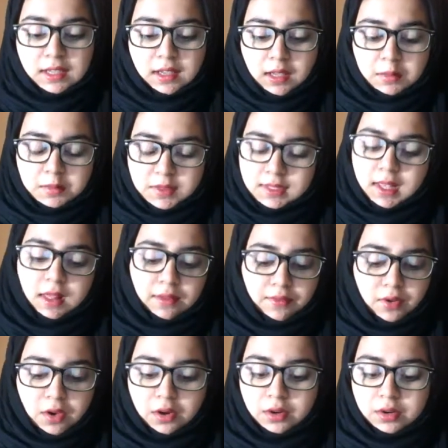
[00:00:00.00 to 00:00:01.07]
himself
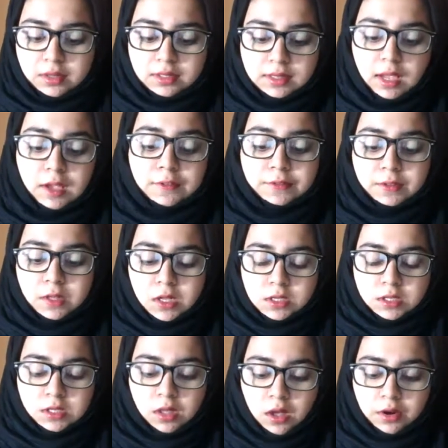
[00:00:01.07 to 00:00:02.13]
on her
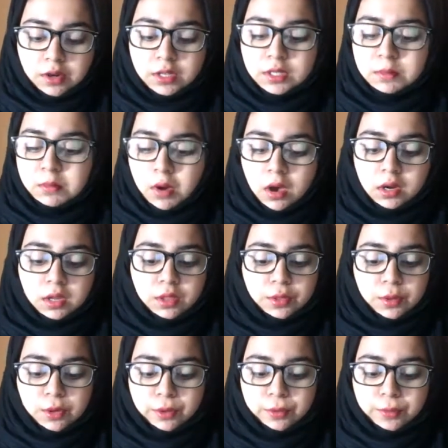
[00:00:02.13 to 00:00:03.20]
self-slaughtered body
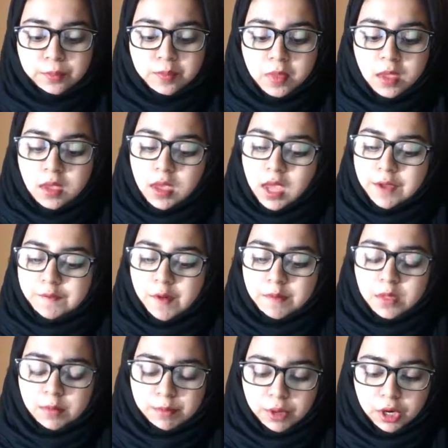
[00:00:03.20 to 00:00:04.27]
threw, and from
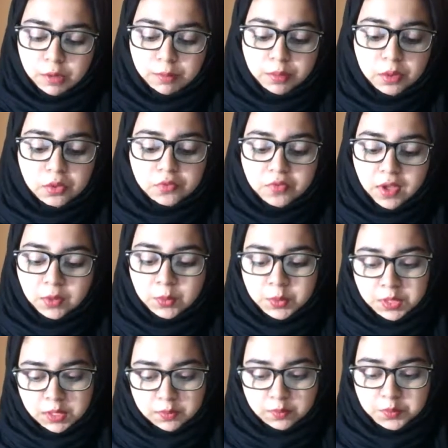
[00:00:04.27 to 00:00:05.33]
the purple
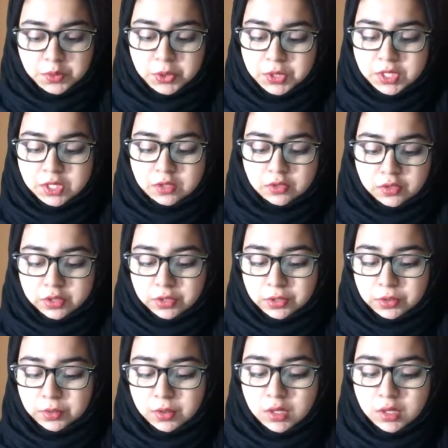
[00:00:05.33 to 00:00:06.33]
fountain Brutus drew